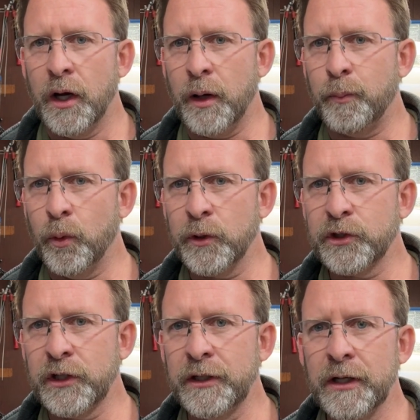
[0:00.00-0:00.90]

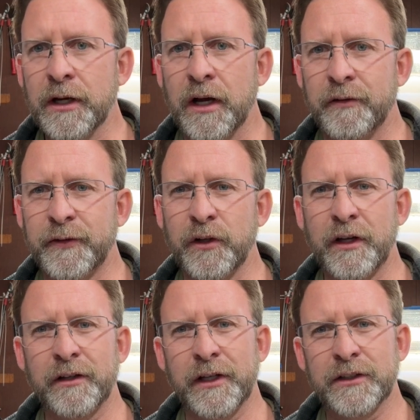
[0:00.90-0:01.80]
portion.
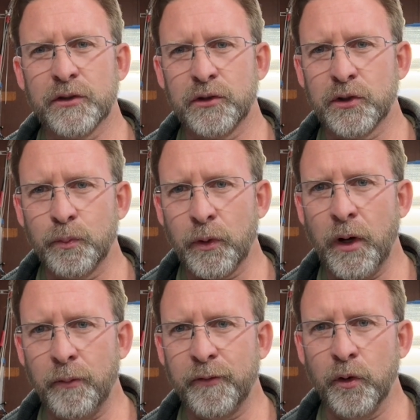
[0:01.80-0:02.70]
Affiliate links are super
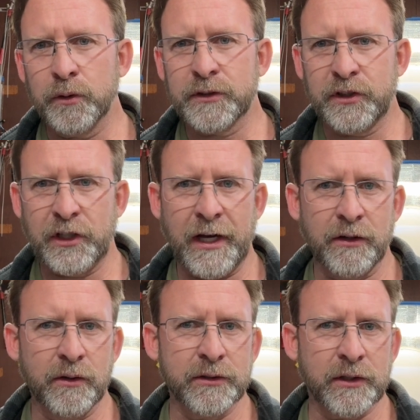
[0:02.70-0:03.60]
helpful to
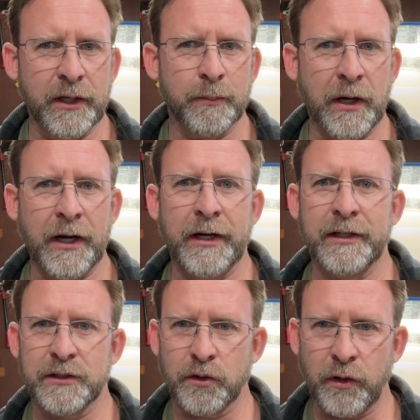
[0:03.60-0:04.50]
channels like mine, and
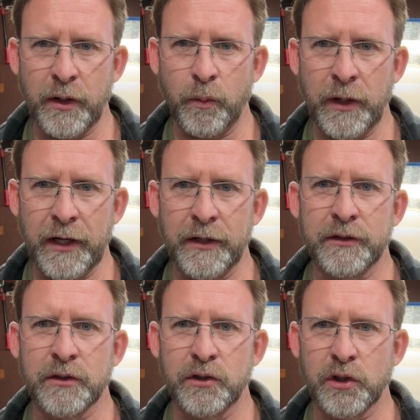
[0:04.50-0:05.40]
it's a great way
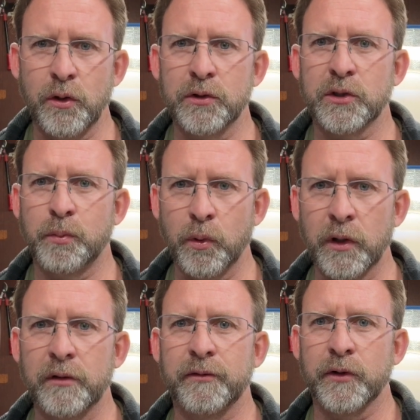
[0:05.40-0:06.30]
to show
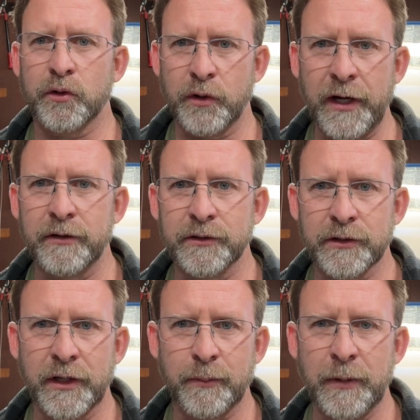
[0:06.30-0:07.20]
support for creators
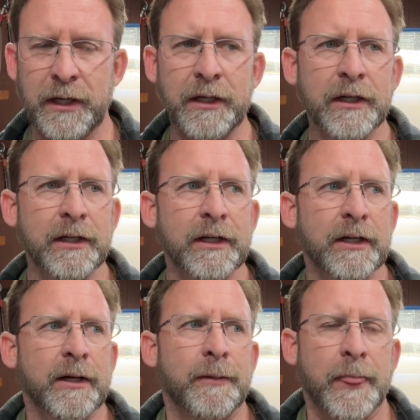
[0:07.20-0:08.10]
like me.
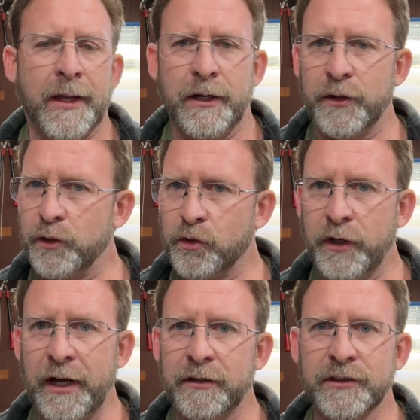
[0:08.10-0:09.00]
and other
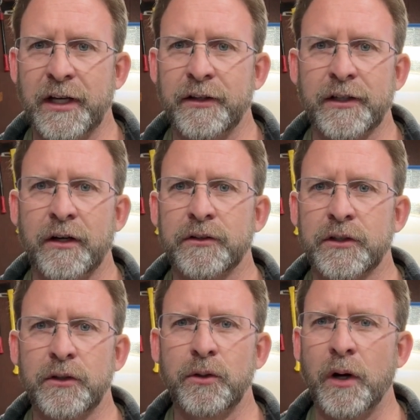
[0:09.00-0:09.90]
creators out there
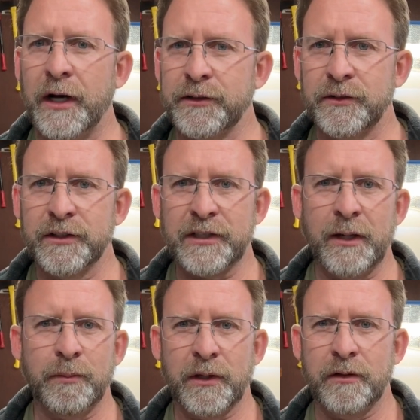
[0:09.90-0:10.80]
too. I do the
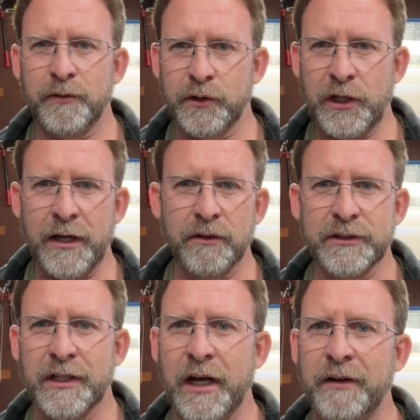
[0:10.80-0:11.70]
same thing for
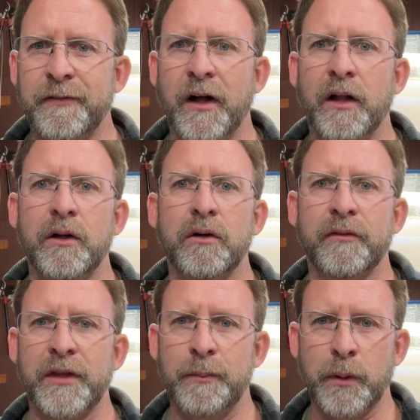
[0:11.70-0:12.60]
channels that I follow.
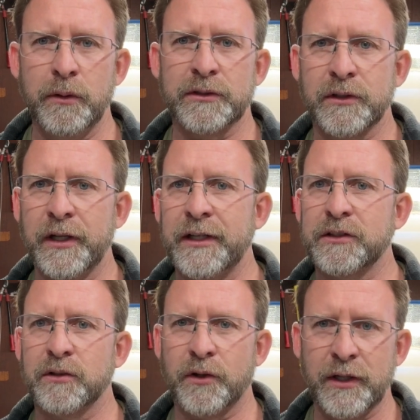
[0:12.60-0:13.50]
If they post
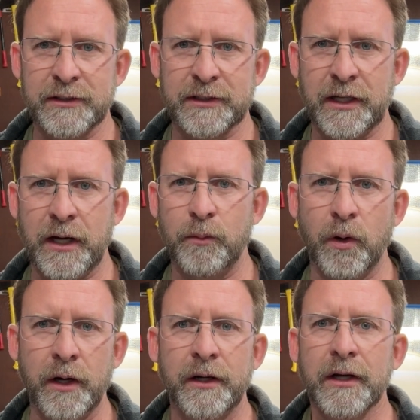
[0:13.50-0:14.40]
links or things that I
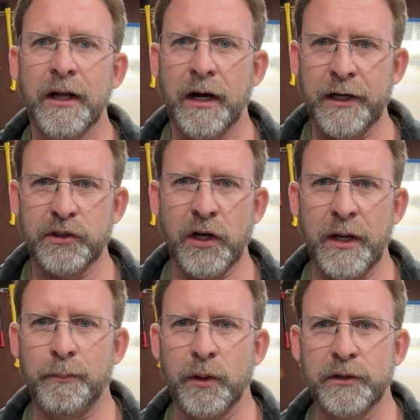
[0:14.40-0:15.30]
want, I try
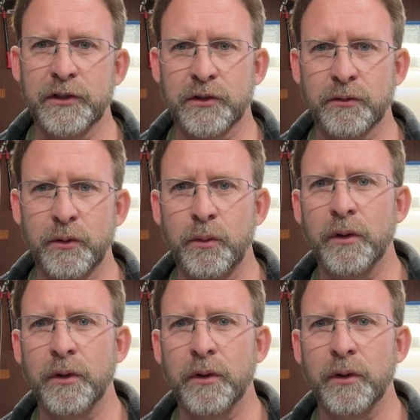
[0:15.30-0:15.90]
and purchase through